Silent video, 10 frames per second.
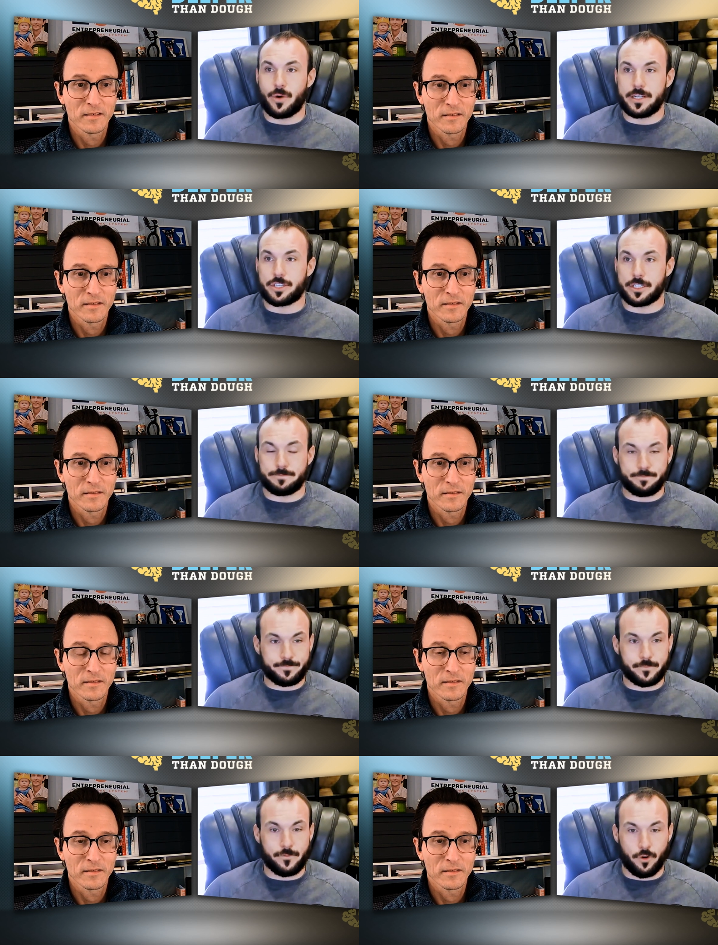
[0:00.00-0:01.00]
Speaker 1: question
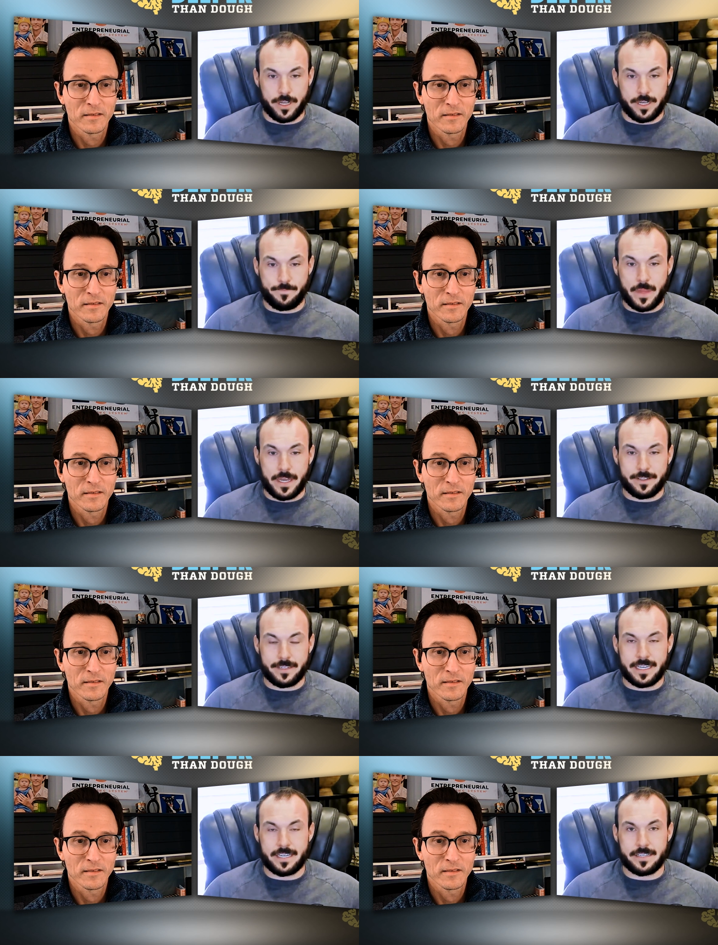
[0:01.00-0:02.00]
for you
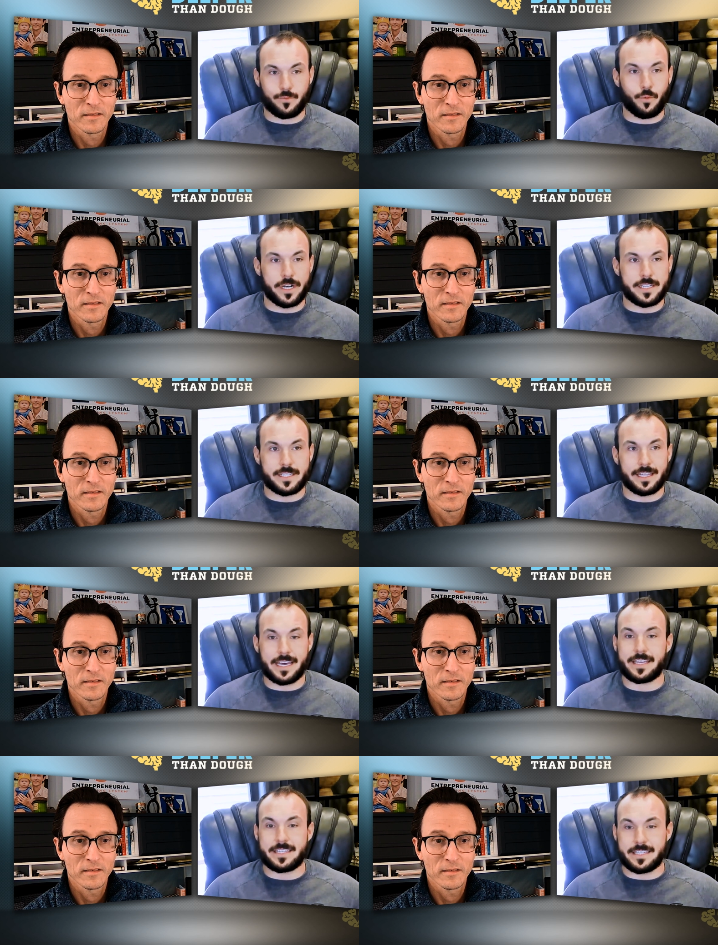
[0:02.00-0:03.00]
is what is the
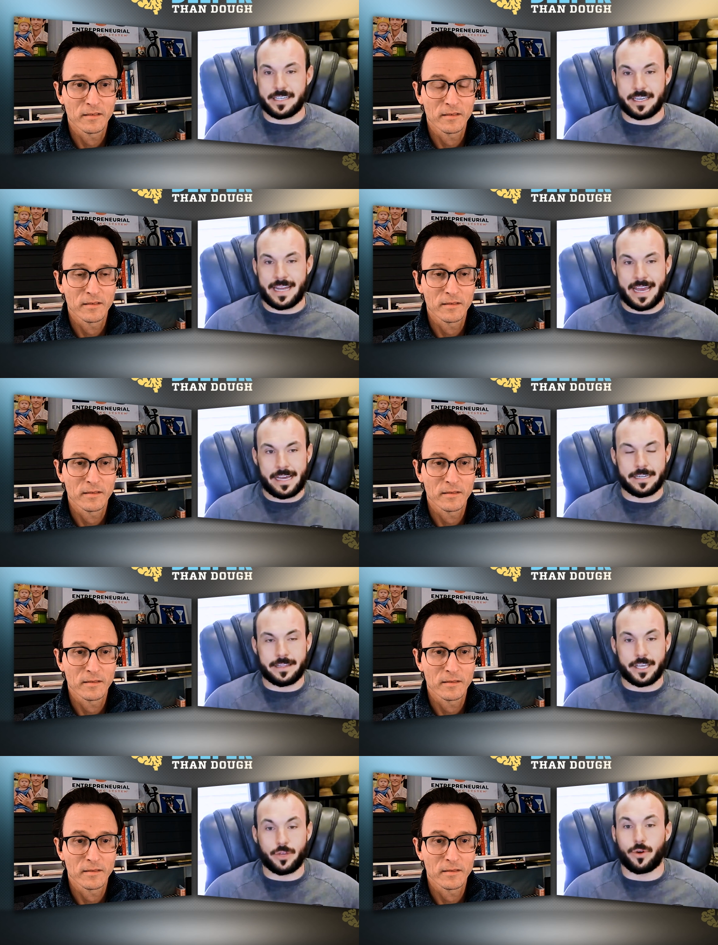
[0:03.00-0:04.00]
legacy and
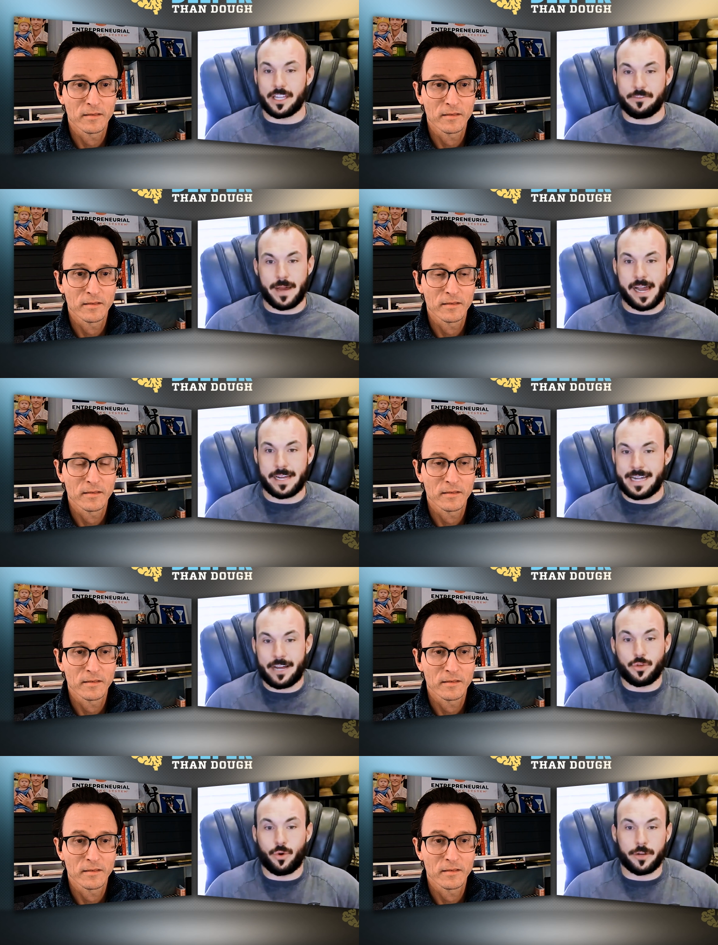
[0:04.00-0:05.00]
that you want to leave behind and
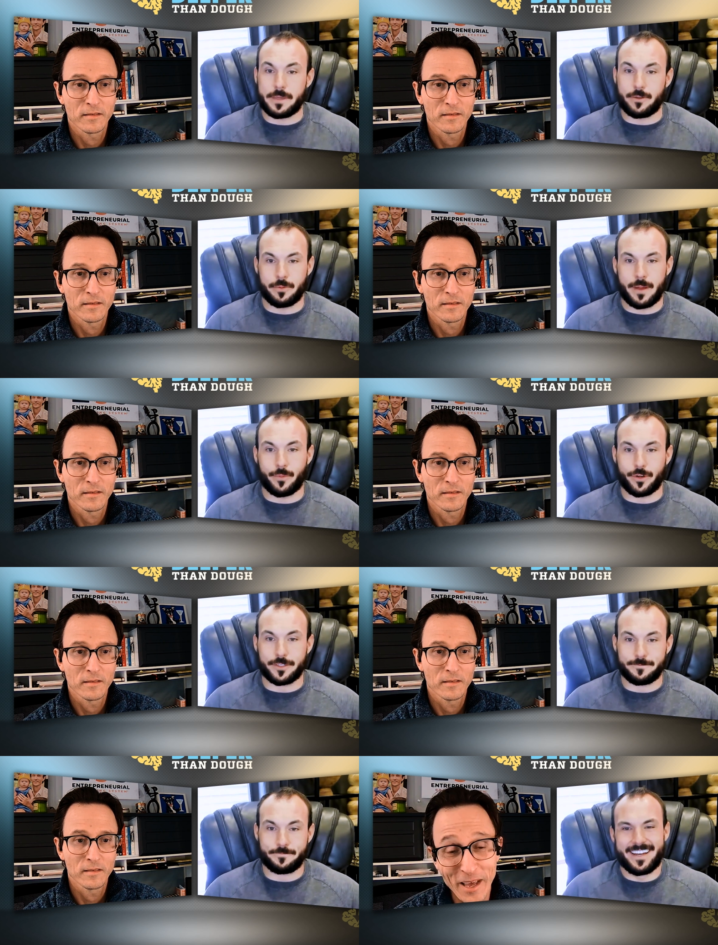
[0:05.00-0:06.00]
how do you want to be remembered?
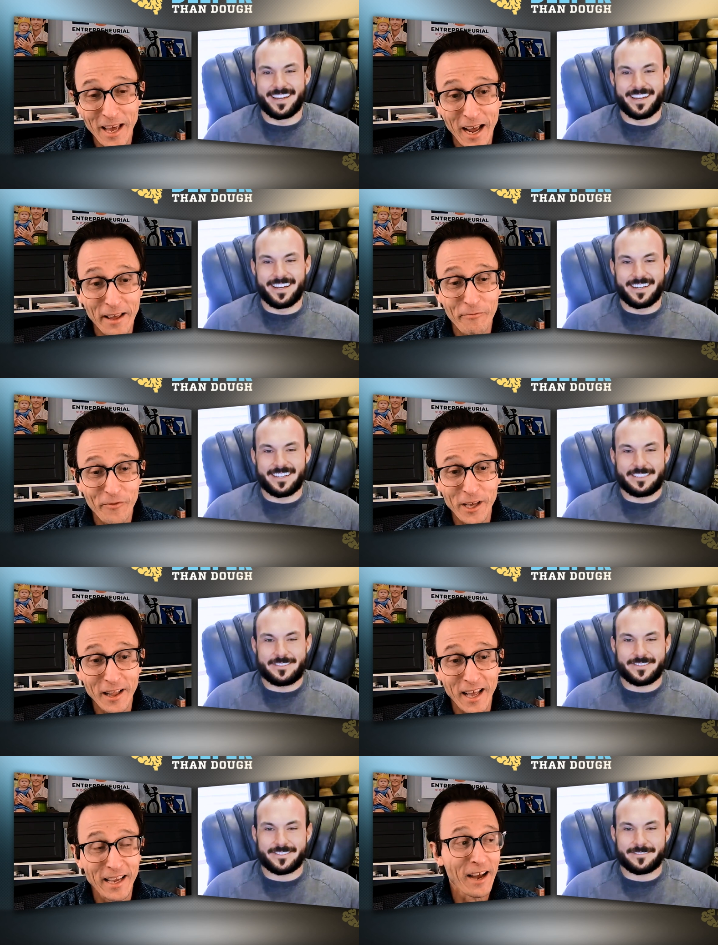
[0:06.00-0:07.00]
Speaker 2: Man, I
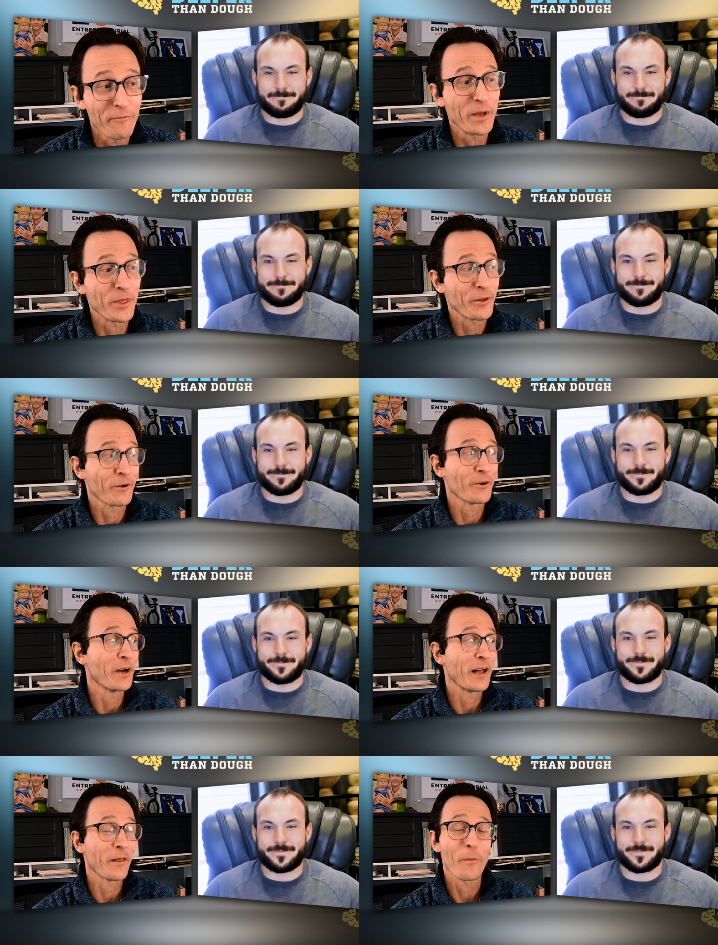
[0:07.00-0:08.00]
feel like I've been
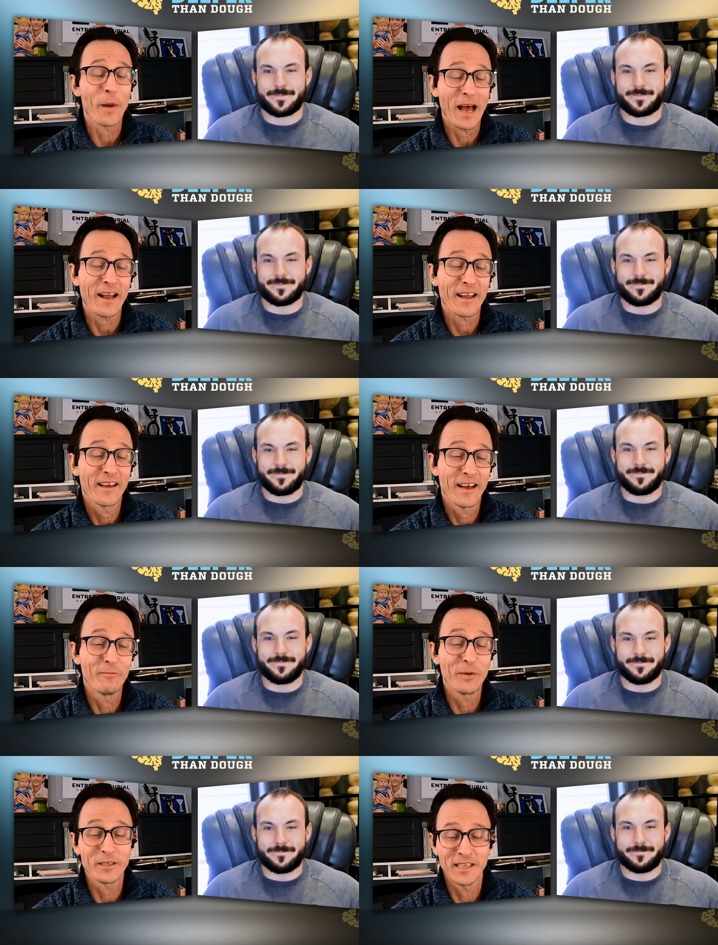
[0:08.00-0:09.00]
through hell and back.
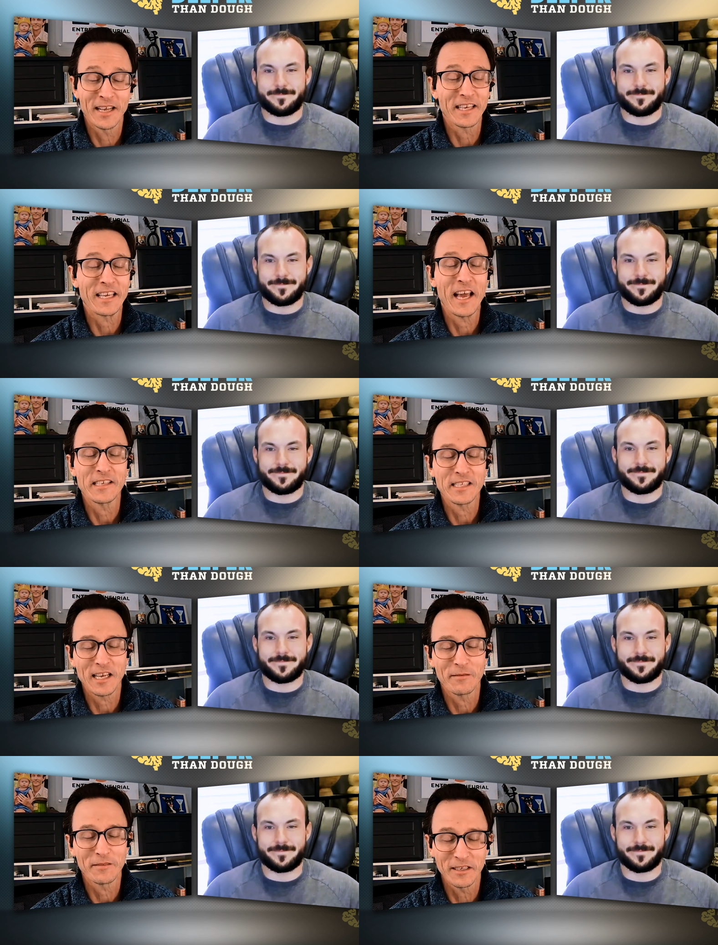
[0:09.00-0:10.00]
I've been at the gates
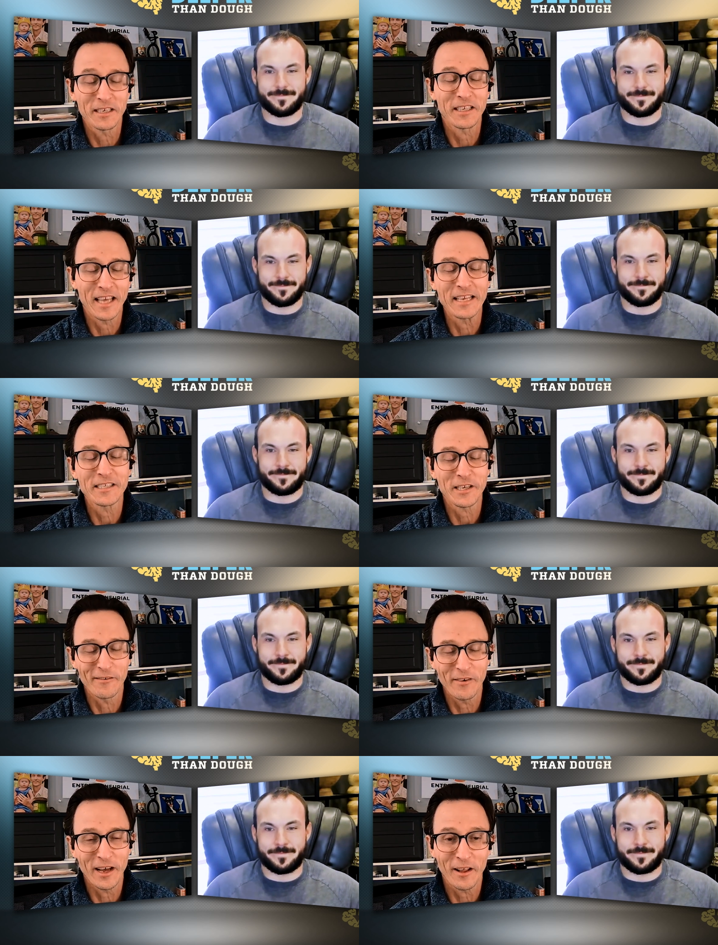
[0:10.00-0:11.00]
the gates
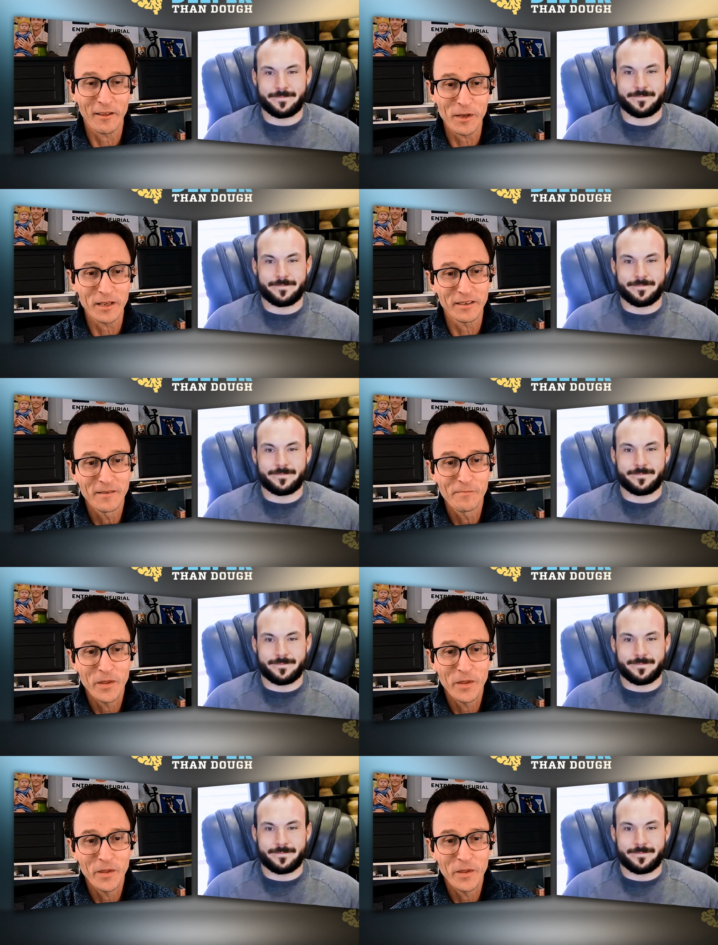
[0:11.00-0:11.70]
of hell. I mean,